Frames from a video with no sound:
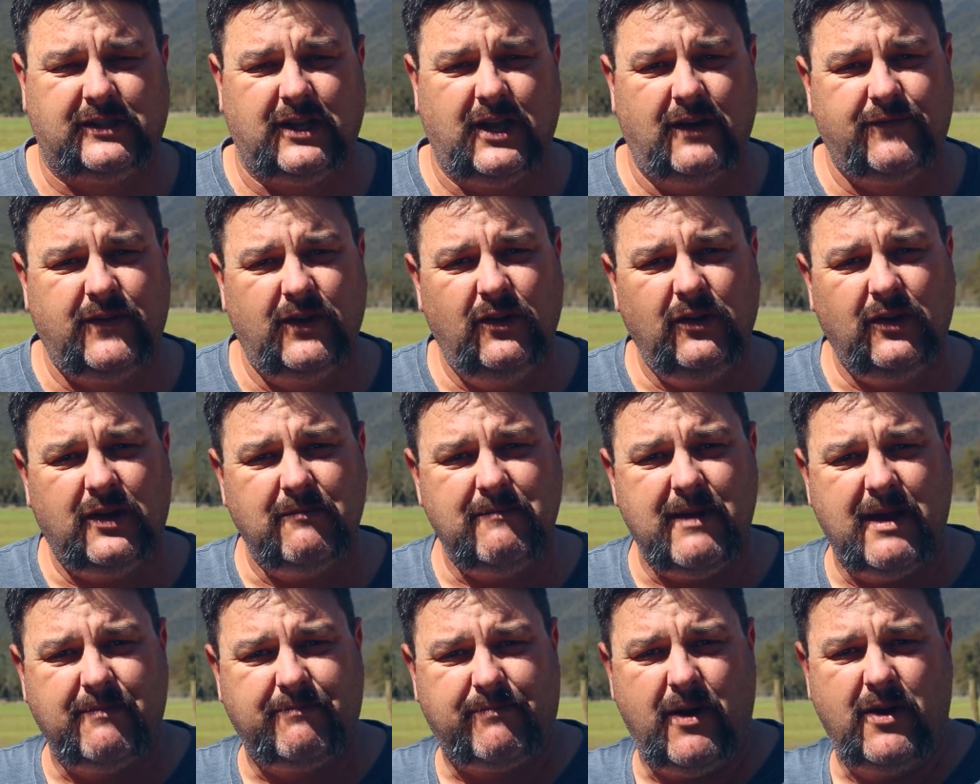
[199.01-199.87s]
So if you look at
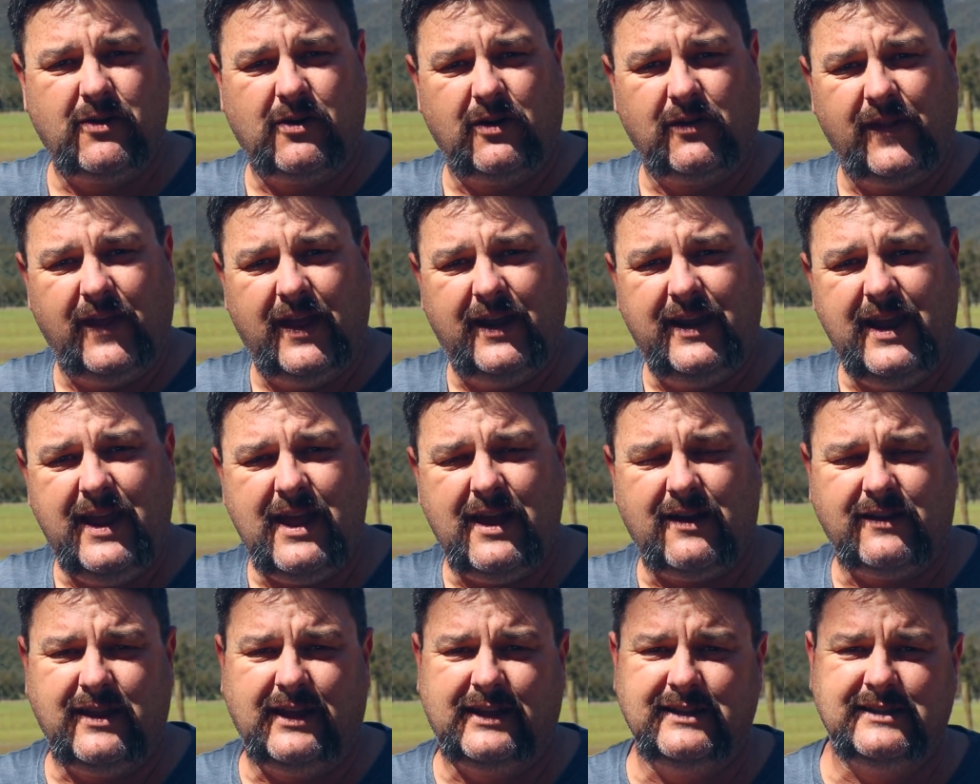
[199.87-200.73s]
Mount Bogong there
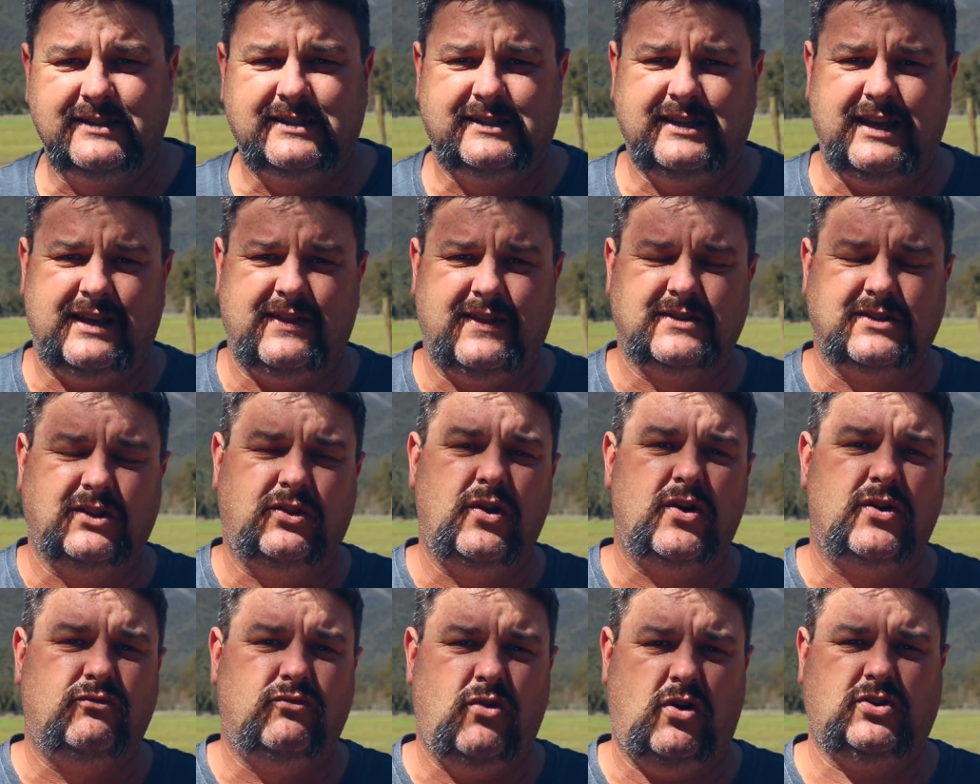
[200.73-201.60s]
now, you can see there's a
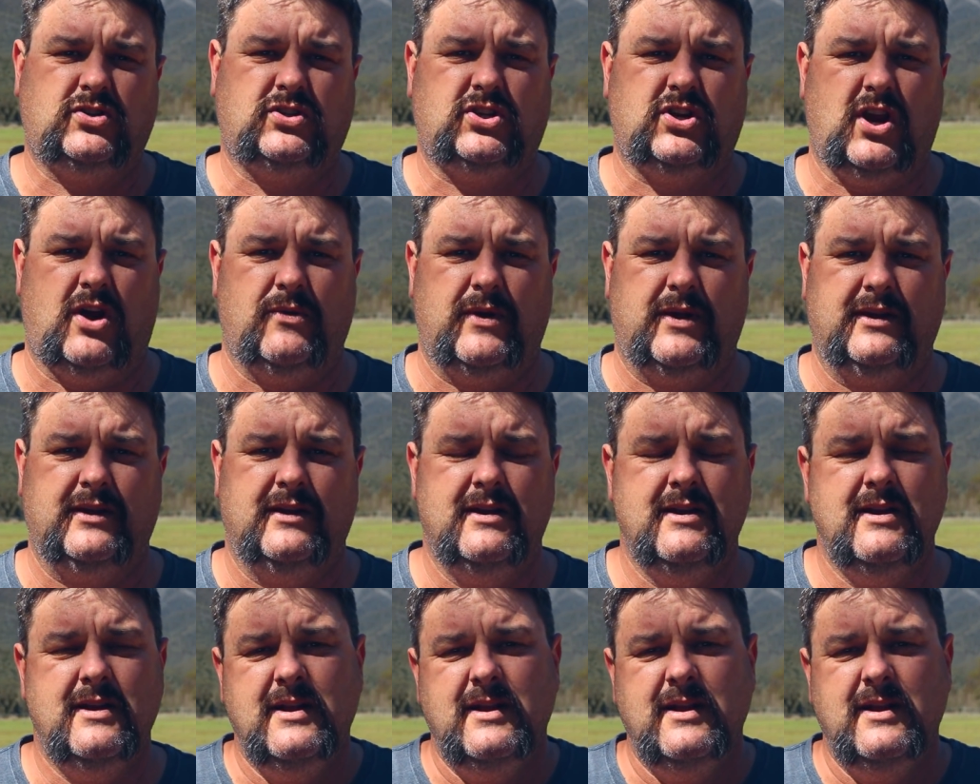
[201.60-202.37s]
lot of rocks showing.